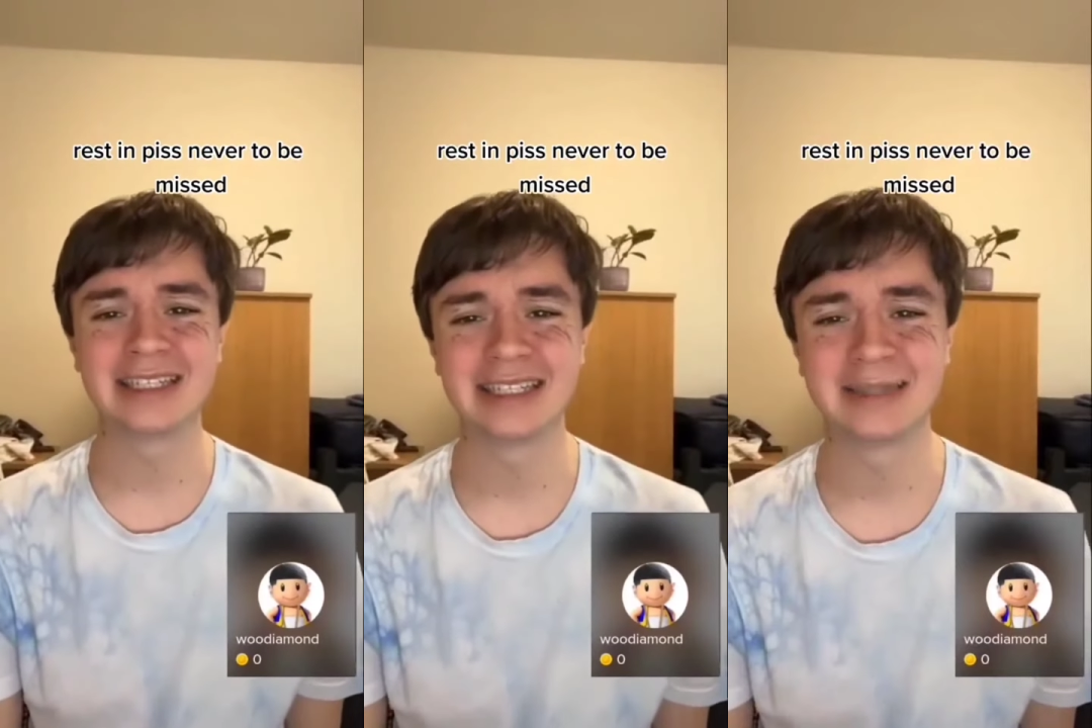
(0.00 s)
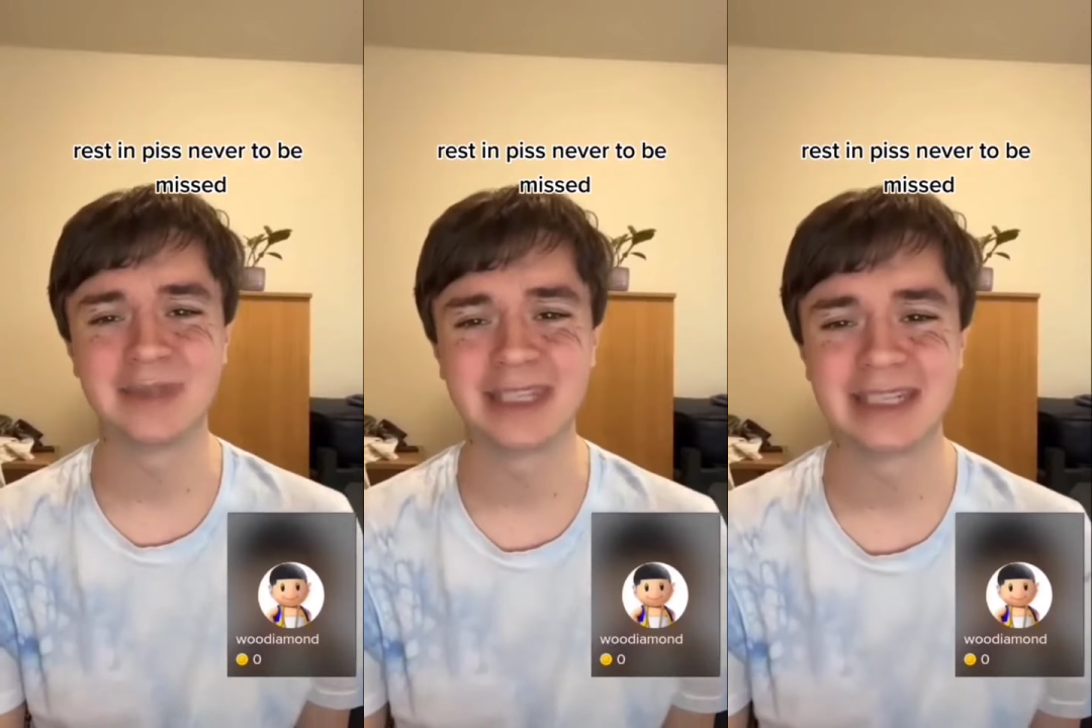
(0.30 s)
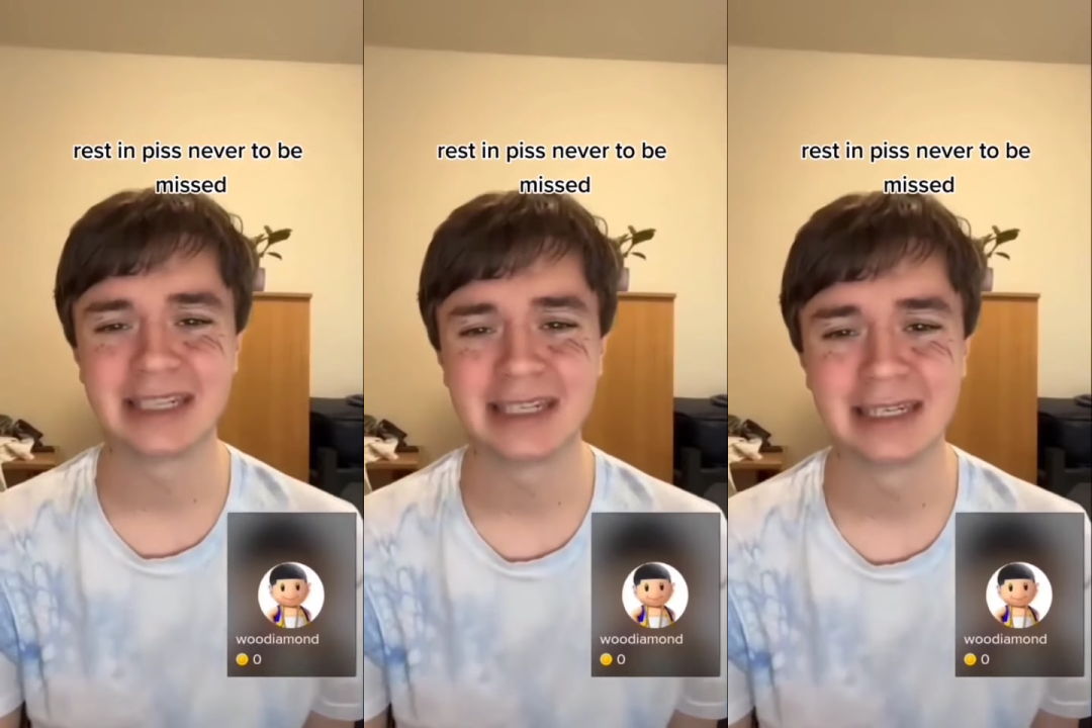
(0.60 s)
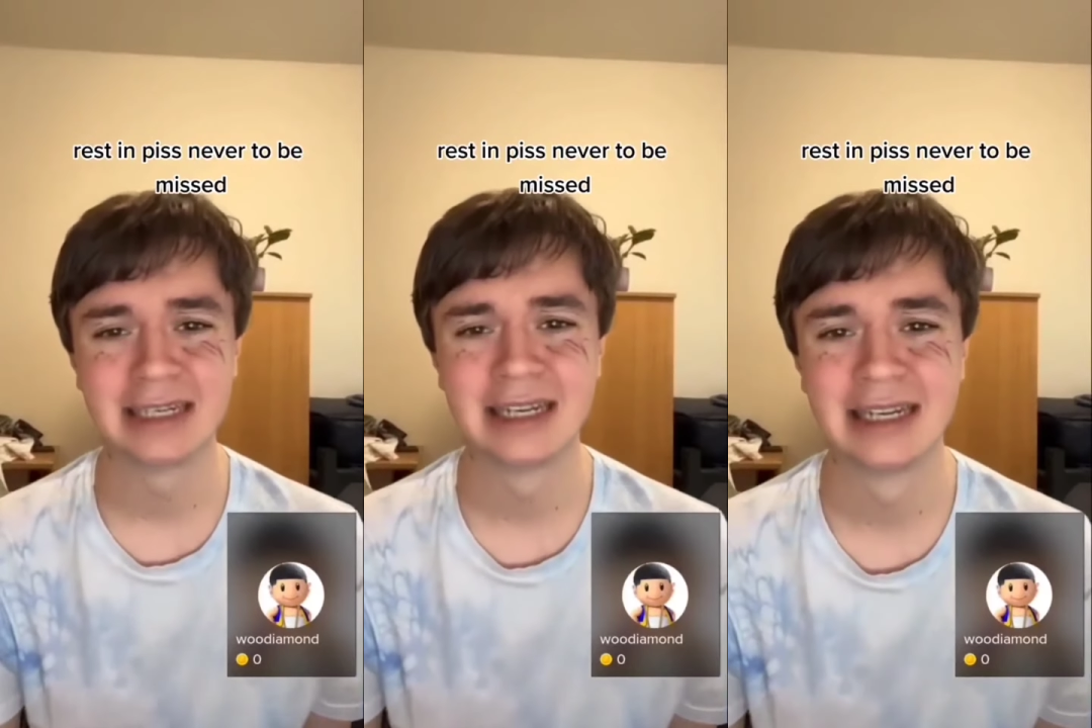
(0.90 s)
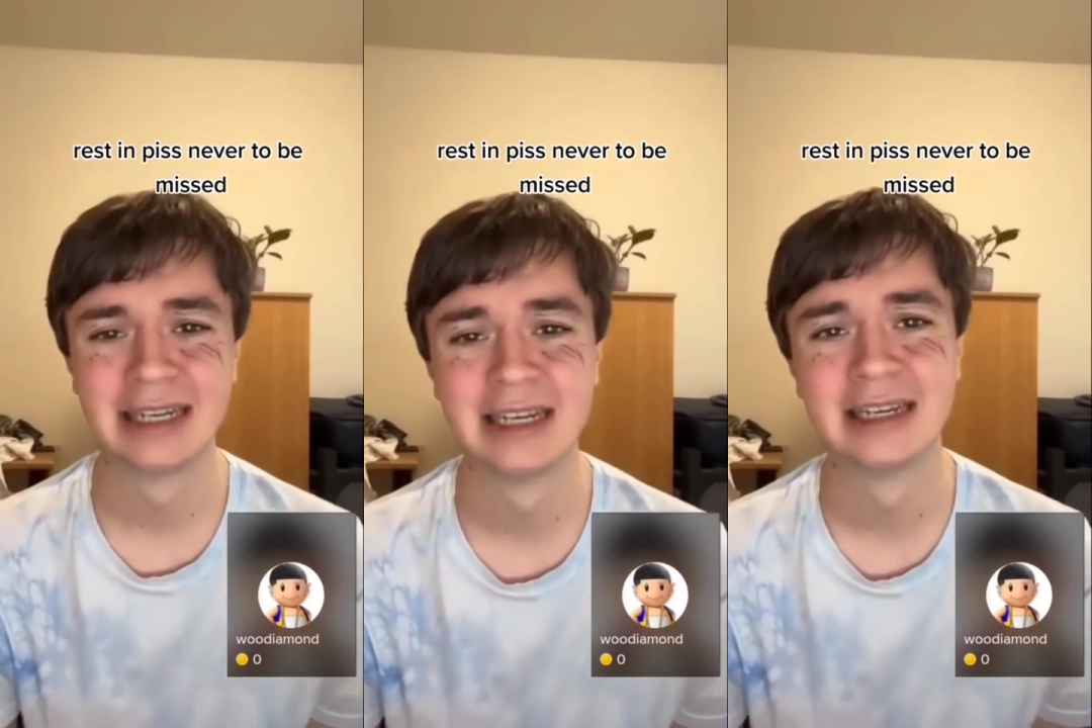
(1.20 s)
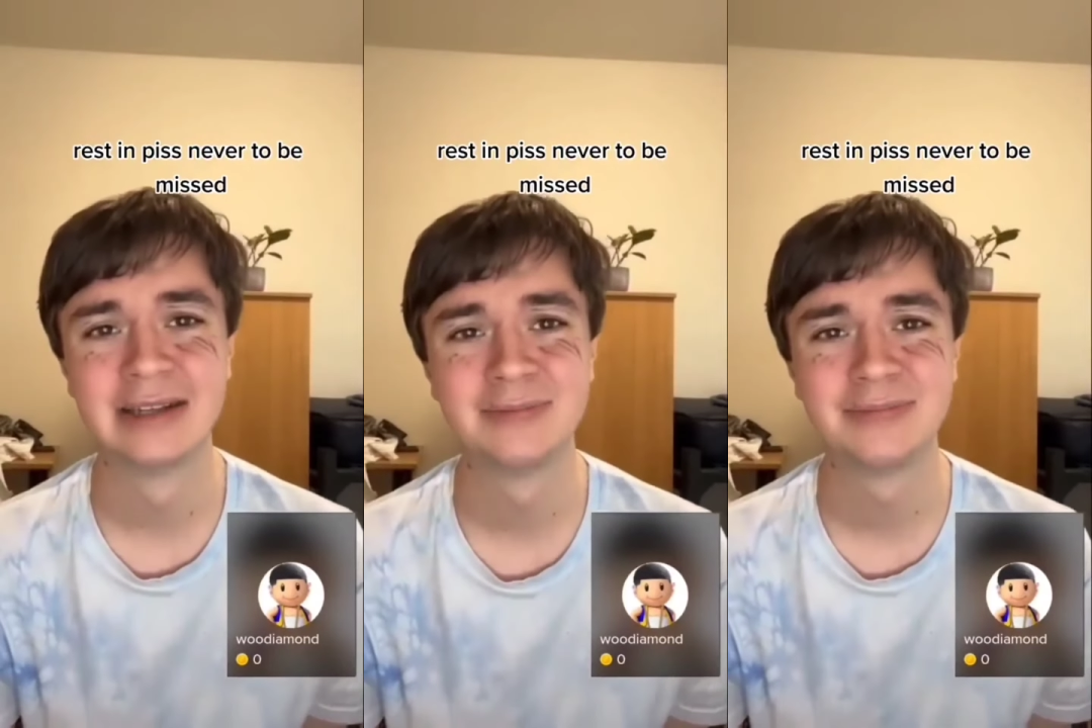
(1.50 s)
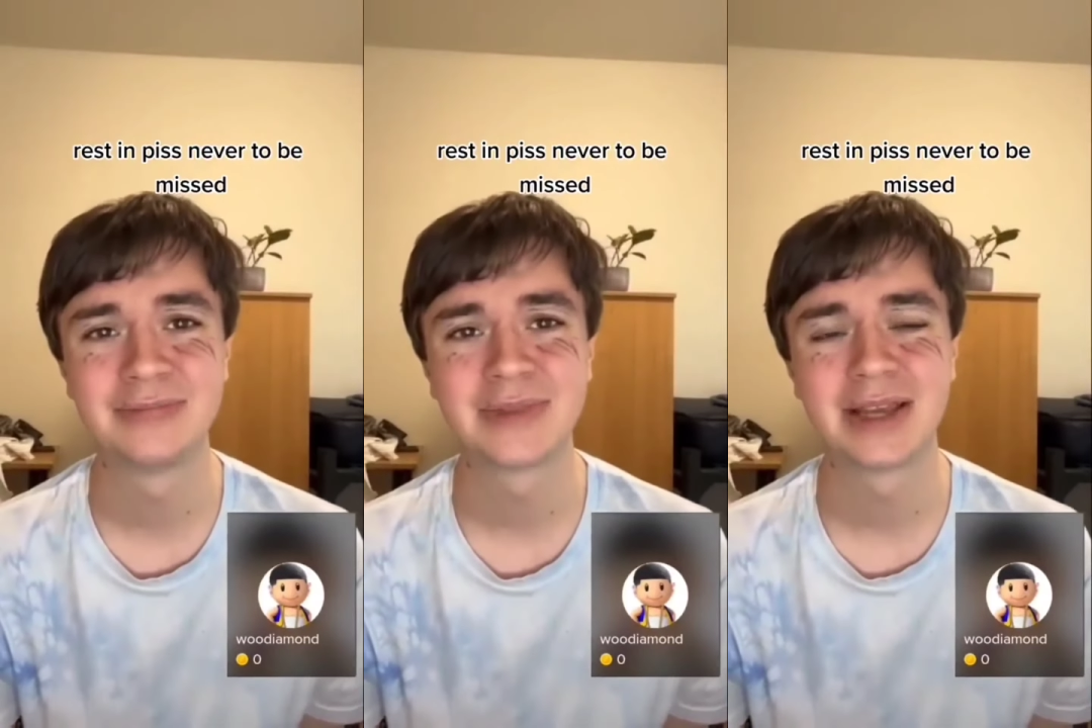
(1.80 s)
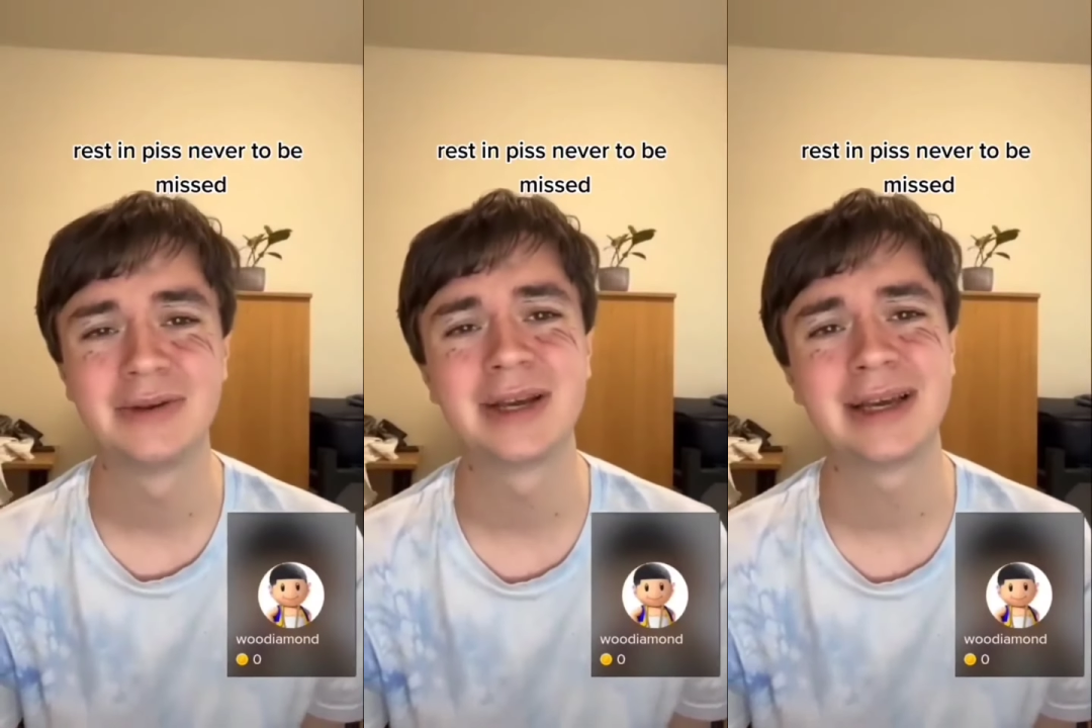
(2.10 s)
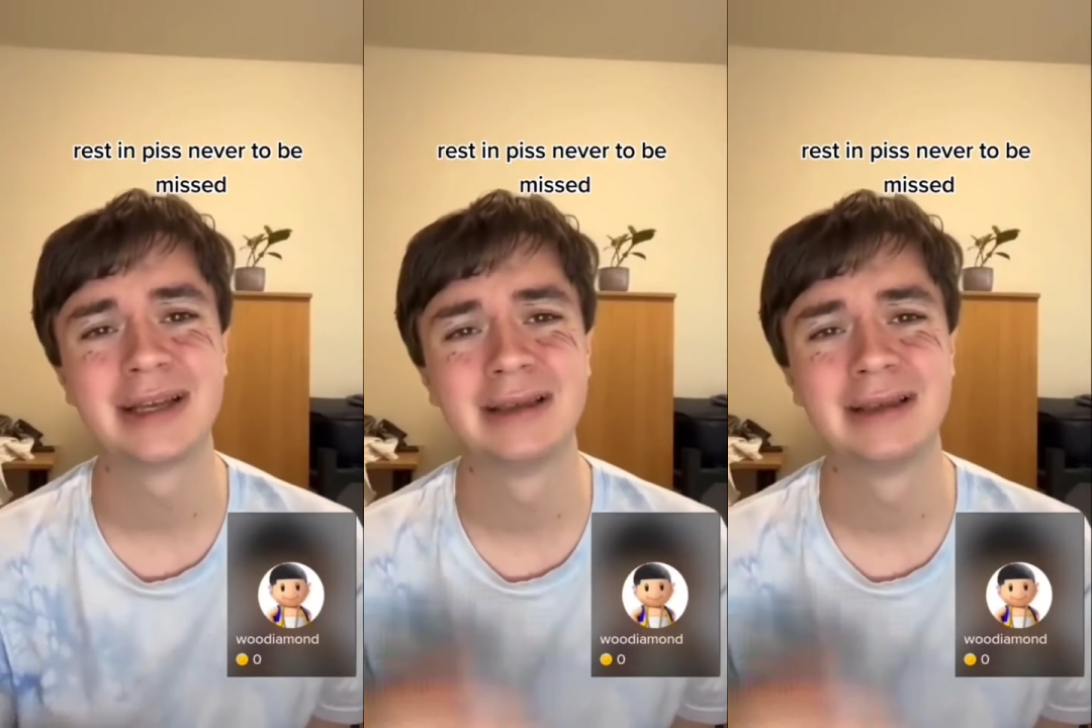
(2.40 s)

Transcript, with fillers: forgot. I forgot. I wasn't here.